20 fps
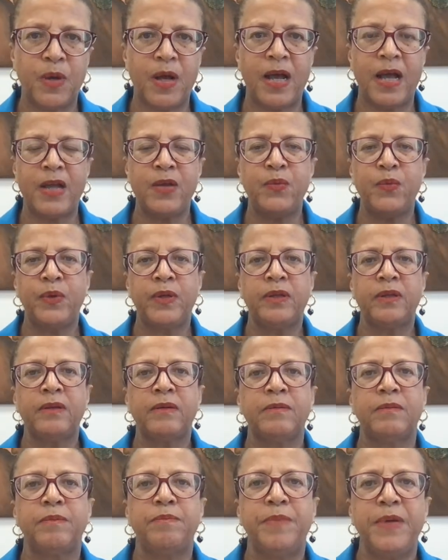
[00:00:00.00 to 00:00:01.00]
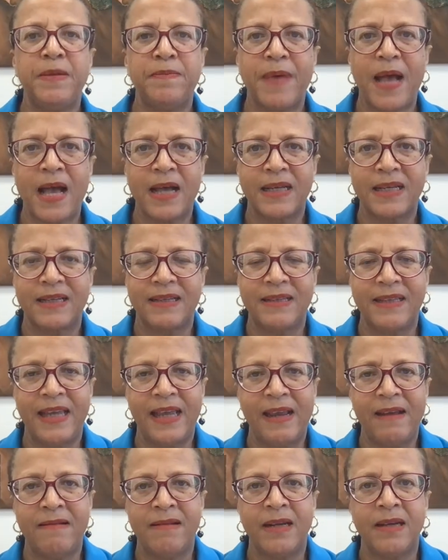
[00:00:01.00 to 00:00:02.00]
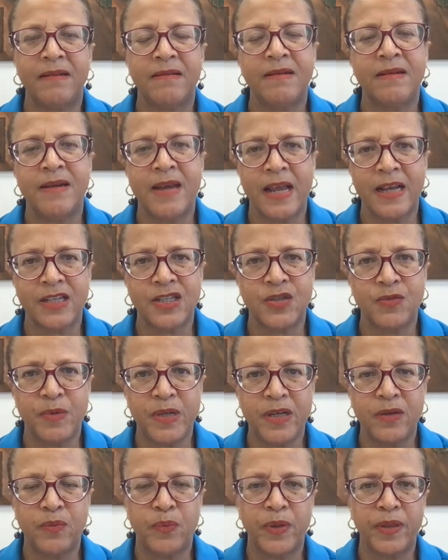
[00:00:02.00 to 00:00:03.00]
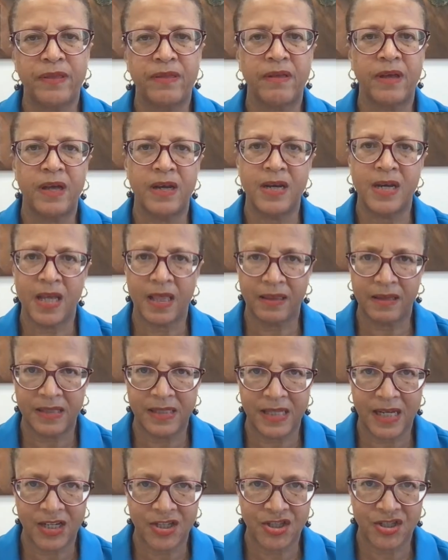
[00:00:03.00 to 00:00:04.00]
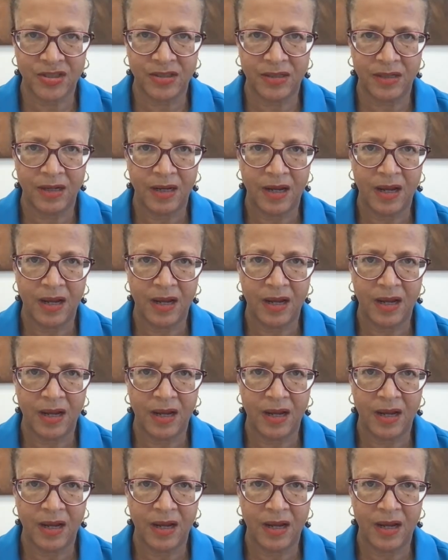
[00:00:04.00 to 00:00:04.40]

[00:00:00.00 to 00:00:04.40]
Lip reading: I will be back again next week with another session.